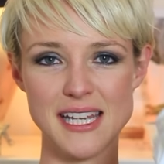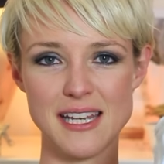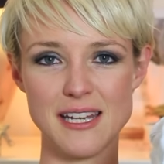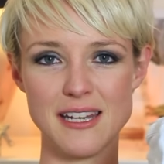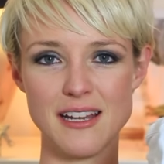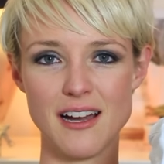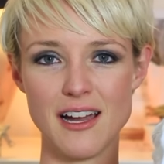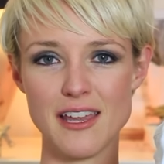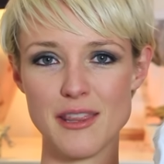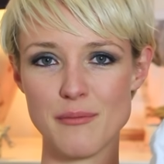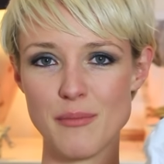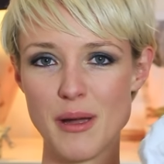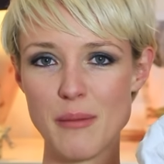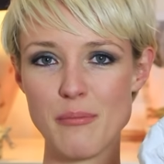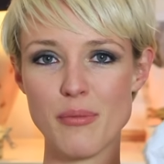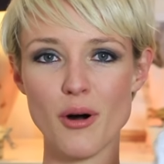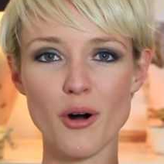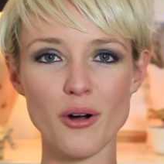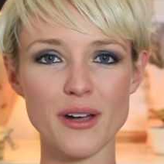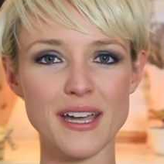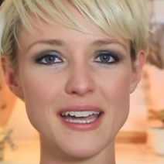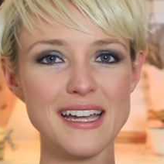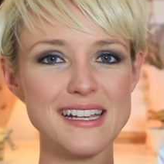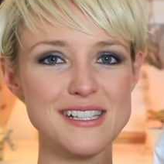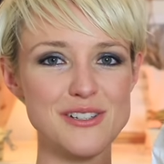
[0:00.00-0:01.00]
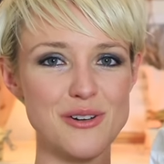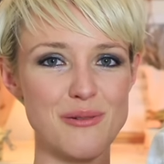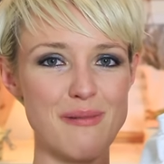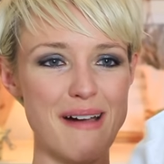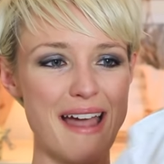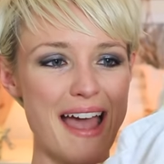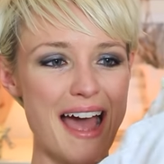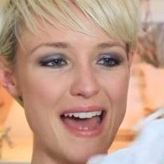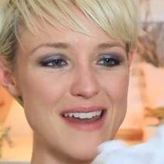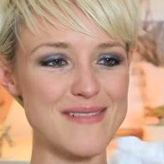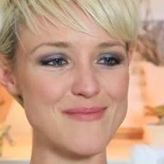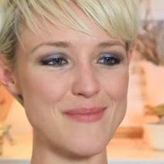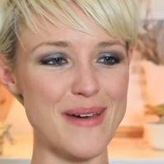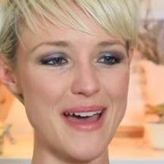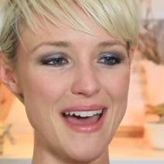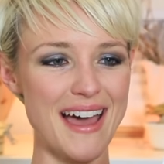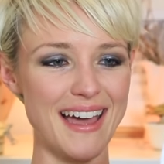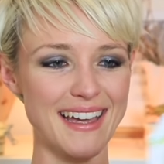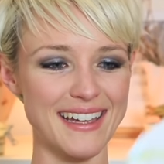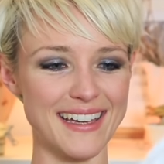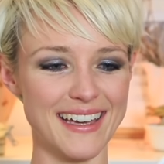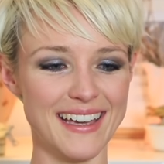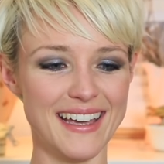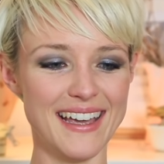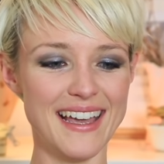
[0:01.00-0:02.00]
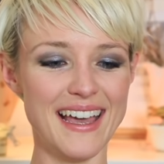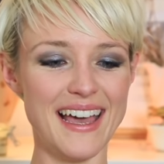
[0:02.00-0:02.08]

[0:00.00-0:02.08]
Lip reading: in either my pocket or my handbag.